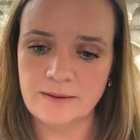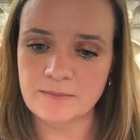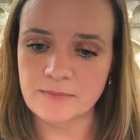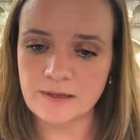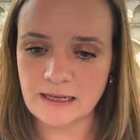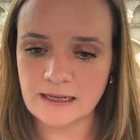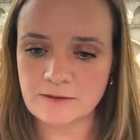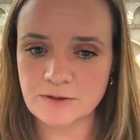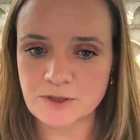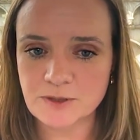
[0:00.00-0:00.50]

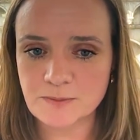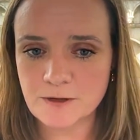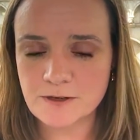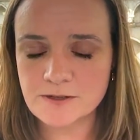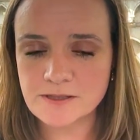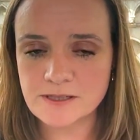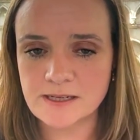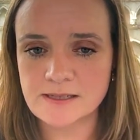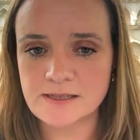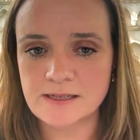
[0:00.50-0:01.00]
language
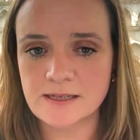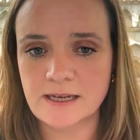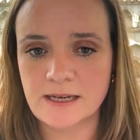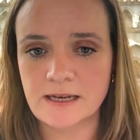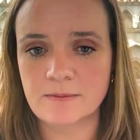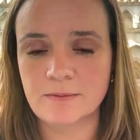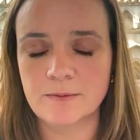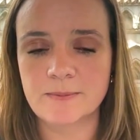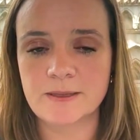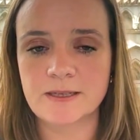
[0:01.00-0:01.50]
processing
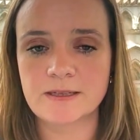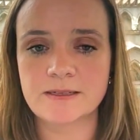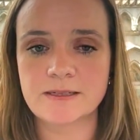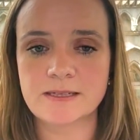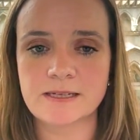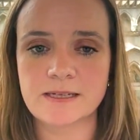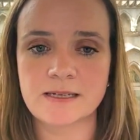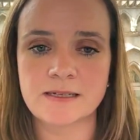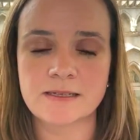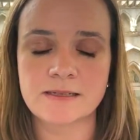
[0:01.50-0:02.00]

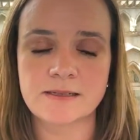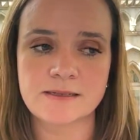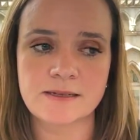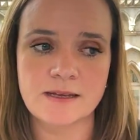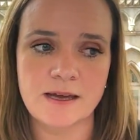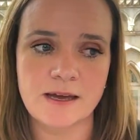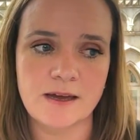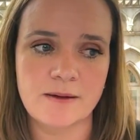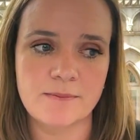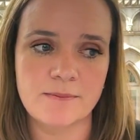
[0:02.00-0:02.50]
capabilities
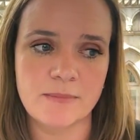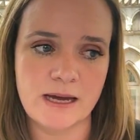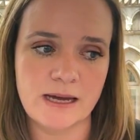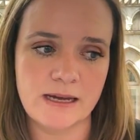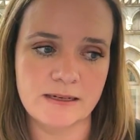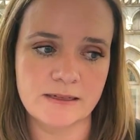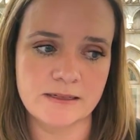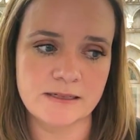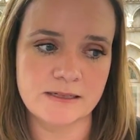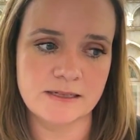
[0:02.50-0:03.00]

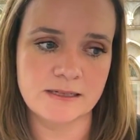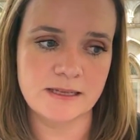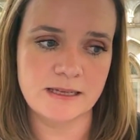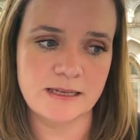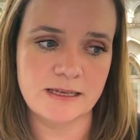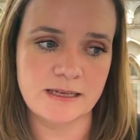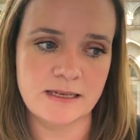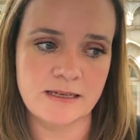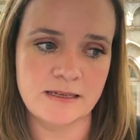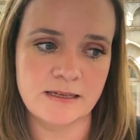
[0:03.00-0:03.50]
and
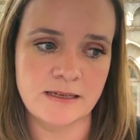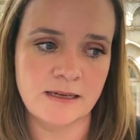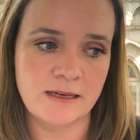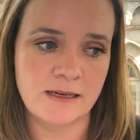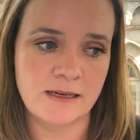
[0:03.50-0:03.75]
the